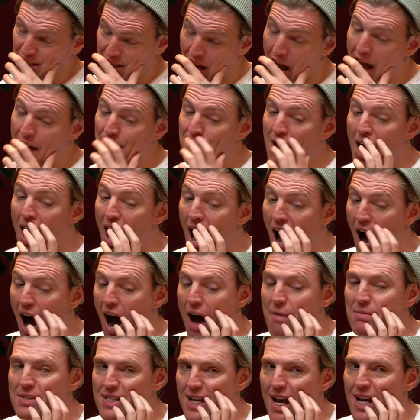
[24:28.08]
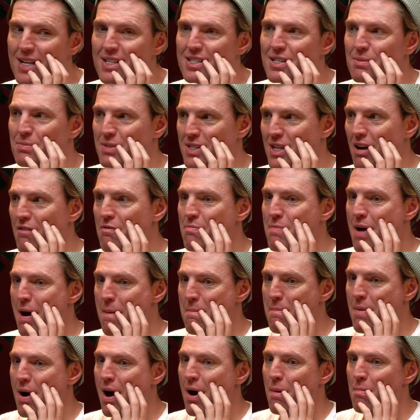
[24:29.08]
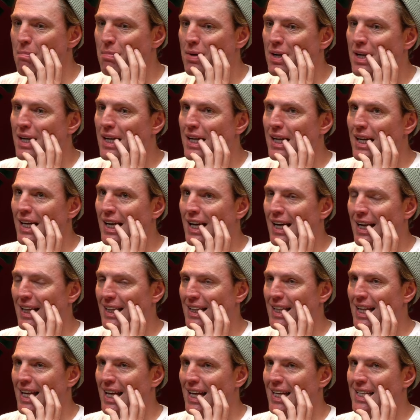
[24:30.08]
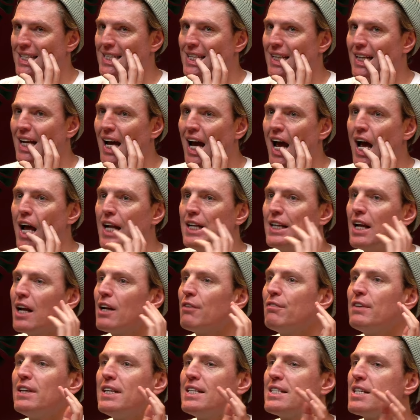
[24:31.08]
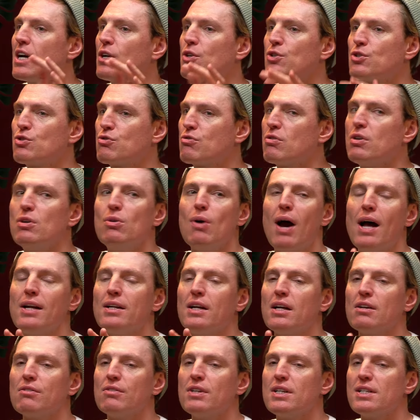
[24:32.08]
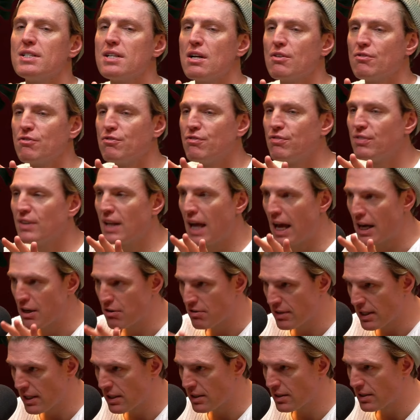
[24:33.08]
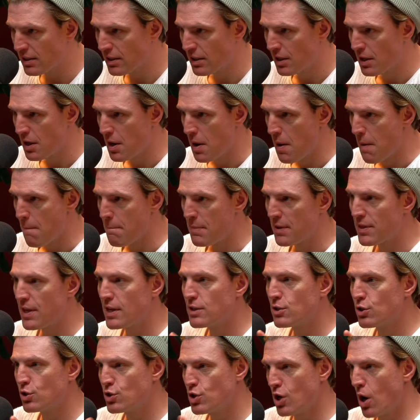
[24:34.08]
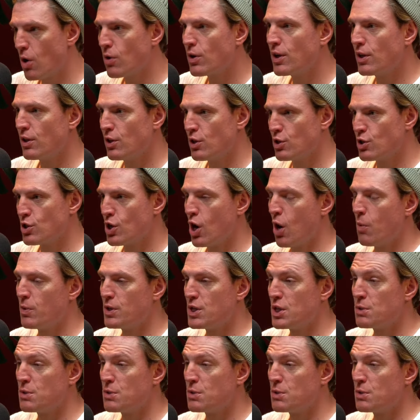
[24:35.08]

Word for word: I'm I'm saying some stuff about mum in this that none of it is untrue and none of it is unflattering. But there's a joke in the show, which mm-hmm.